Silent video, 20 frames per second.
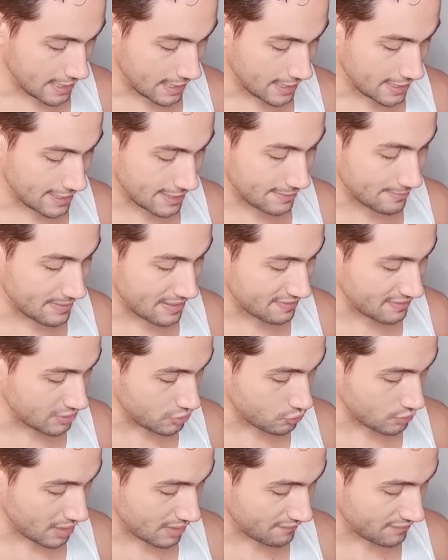And then
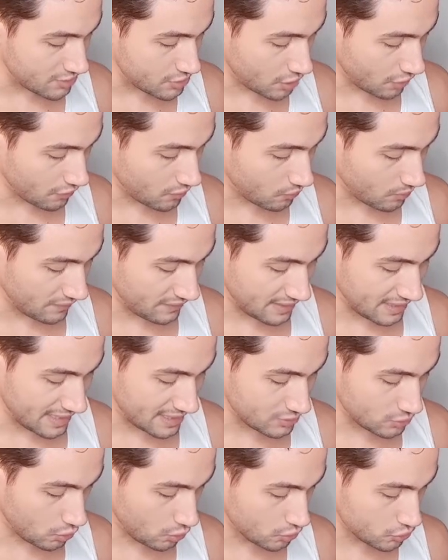you have another one that
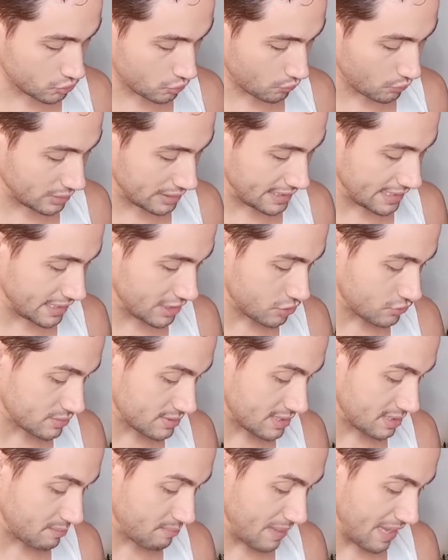has also really
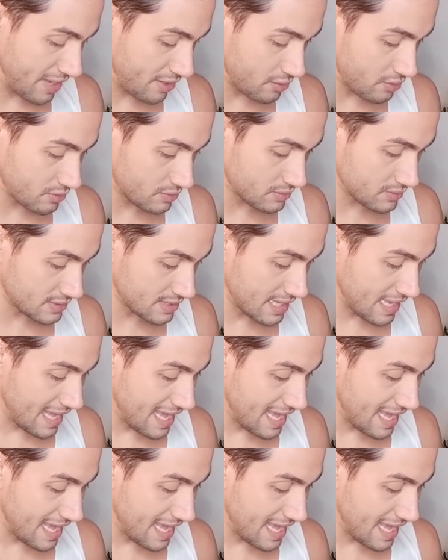interesting patterns.